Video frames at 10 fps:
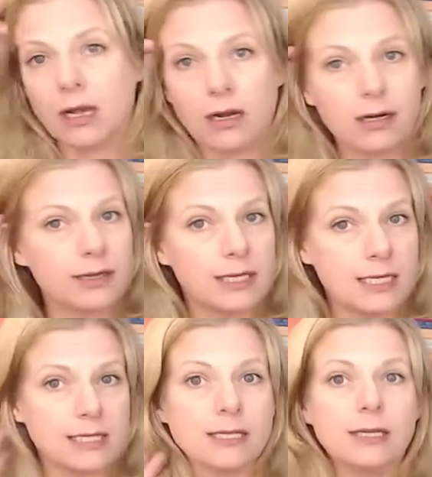are
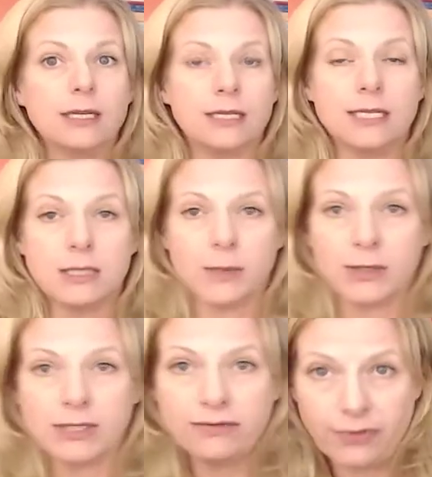these
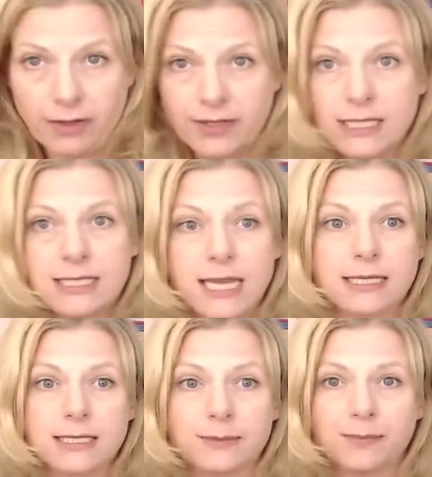disputes involving
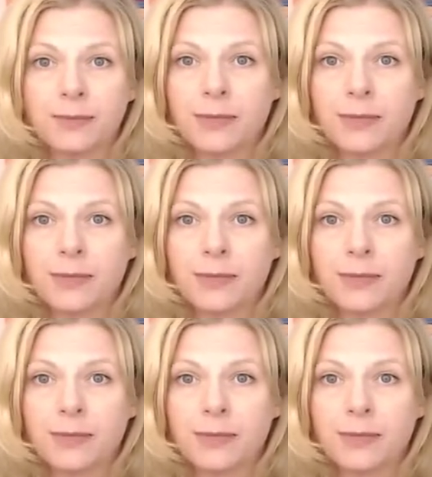states.